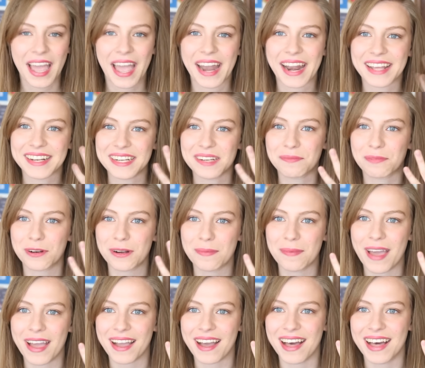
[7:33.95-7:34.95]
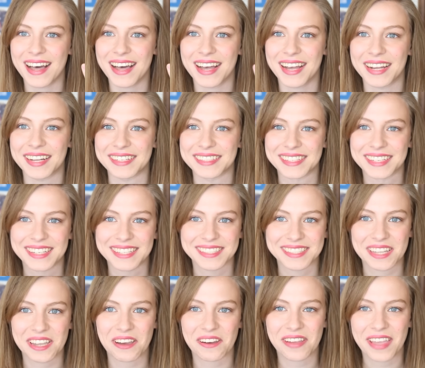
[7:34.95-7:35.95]
And I didn't put it back on.
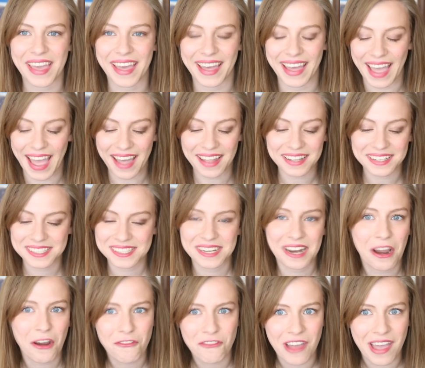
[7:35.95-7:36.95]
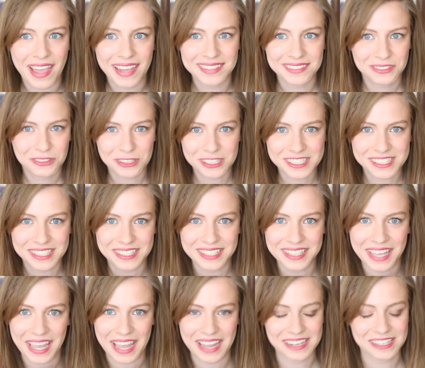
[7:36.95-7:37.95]
So yeah, Alex and I are fine. We're still
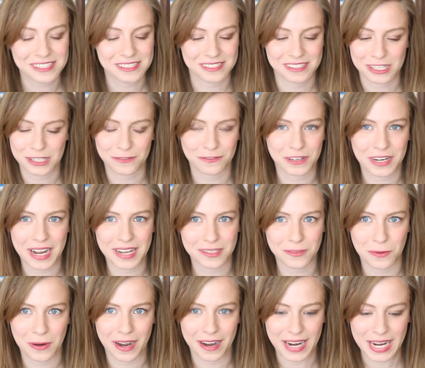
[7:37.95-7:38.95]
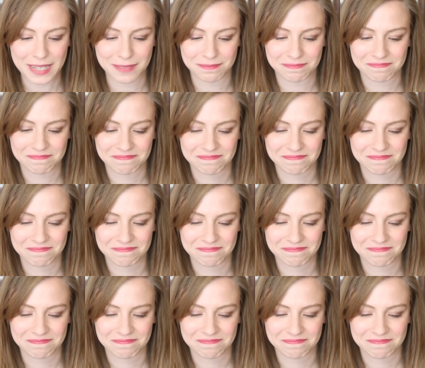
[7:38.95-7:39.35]
engaged, just forgot to wear it.